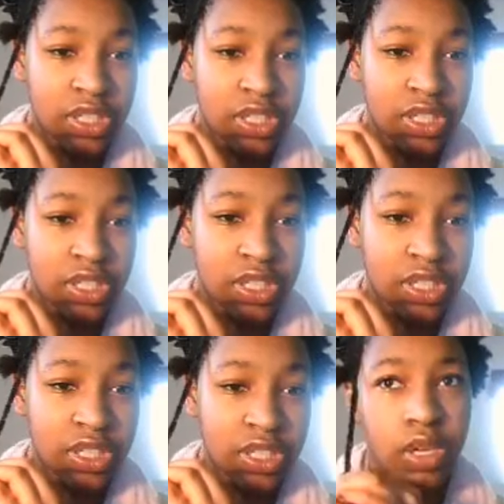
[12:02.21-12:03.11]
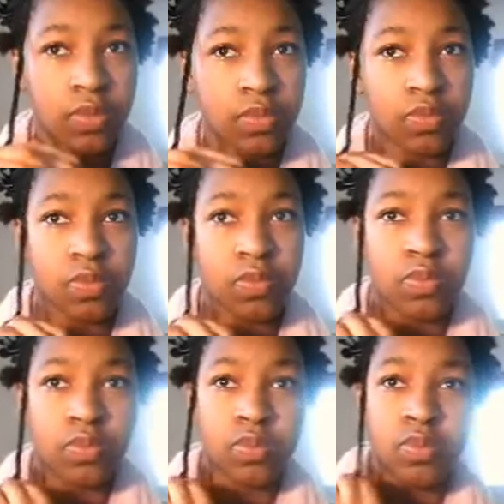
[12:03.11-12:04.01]
So,
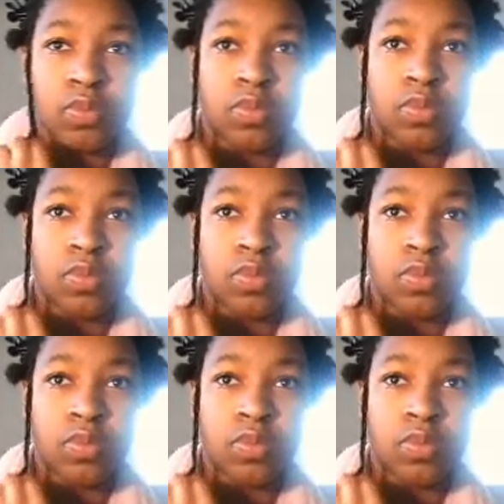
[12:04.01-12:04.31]
yeah.